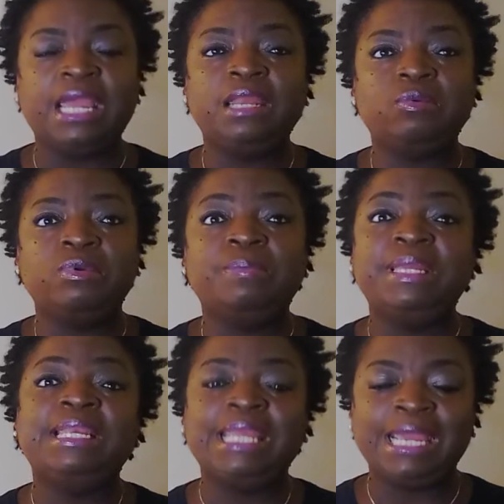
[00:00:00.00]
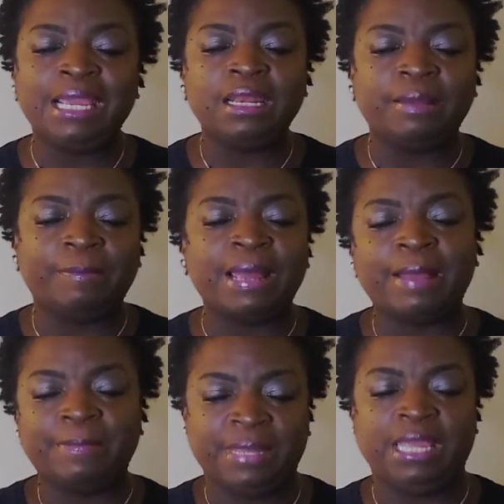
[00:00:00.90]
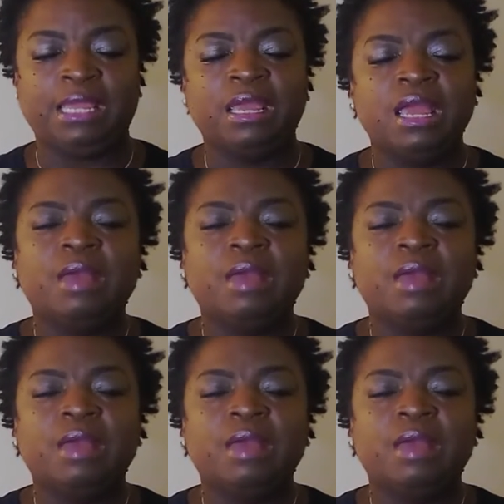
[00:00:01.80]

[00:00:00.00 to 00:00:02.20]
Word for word: and will be led by men.